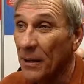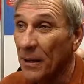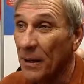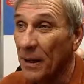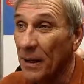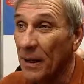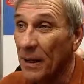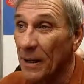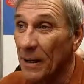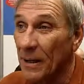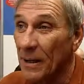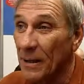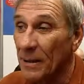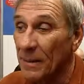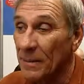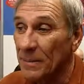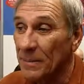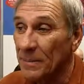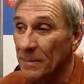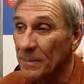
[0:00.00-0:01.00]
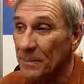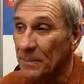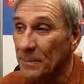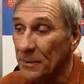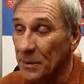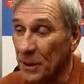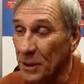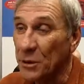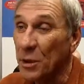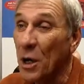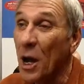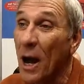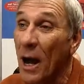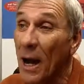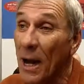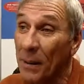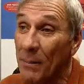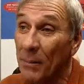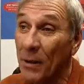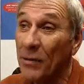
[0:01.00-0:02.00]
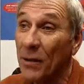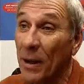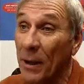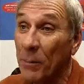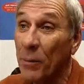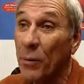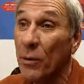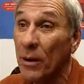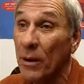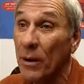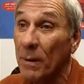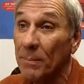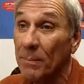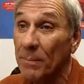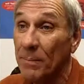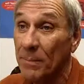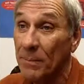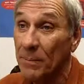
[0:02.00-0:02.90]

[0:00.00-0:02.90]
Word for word: the, um, the time that they put up,